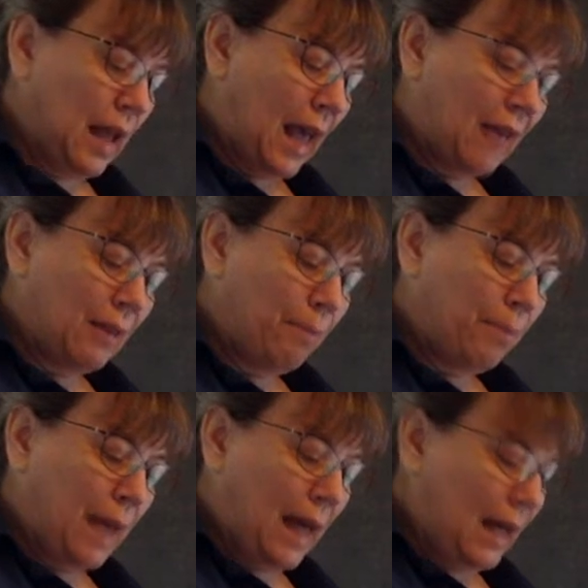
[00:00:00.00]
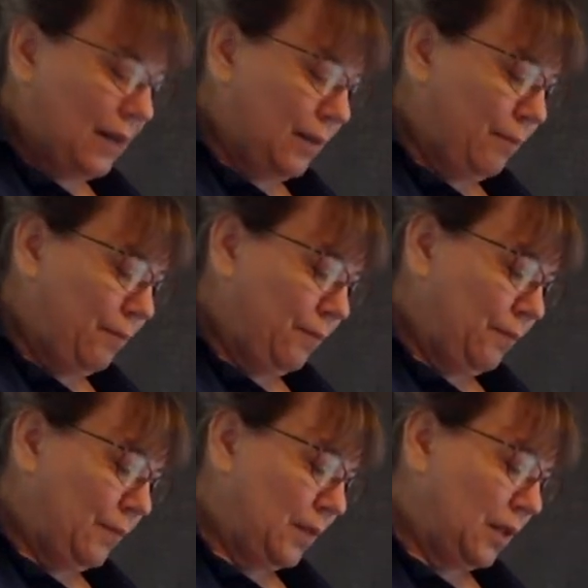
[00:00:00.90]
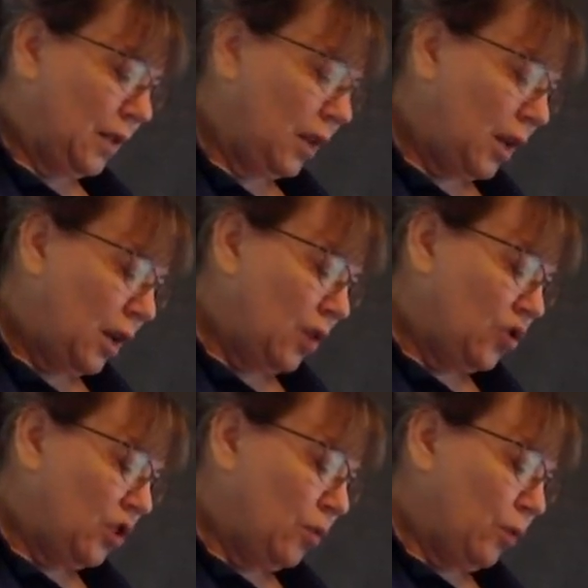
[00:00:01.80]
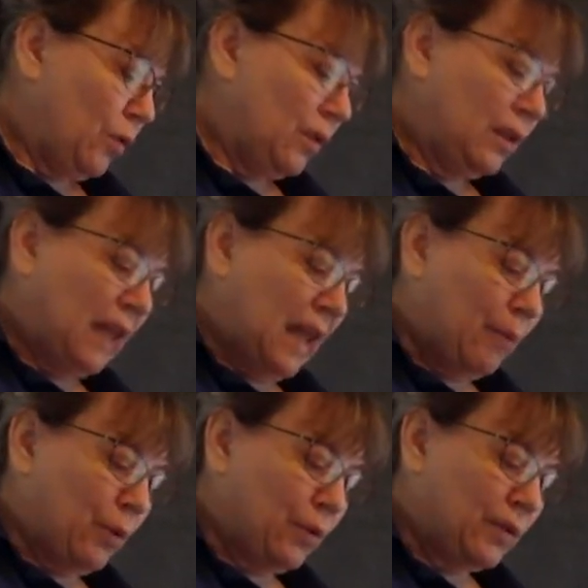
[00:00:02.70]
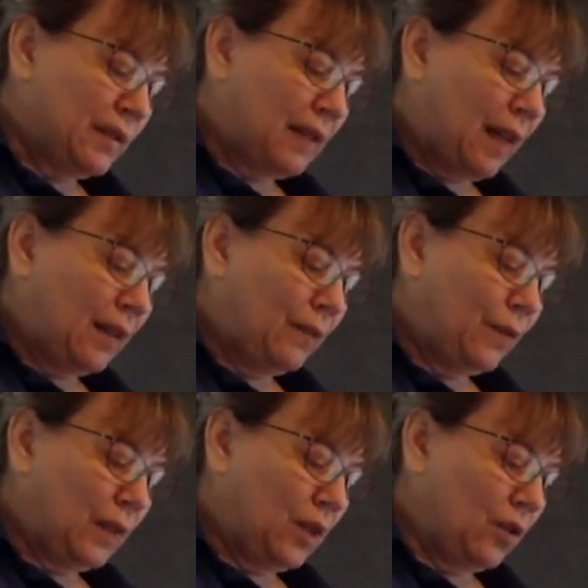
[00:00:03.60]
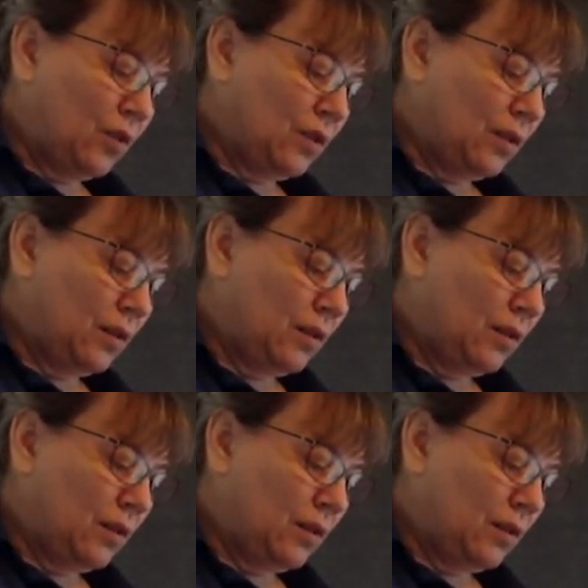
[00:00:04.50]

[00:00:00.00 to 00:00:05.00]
At the bottom, she wrote the labels, solid figures,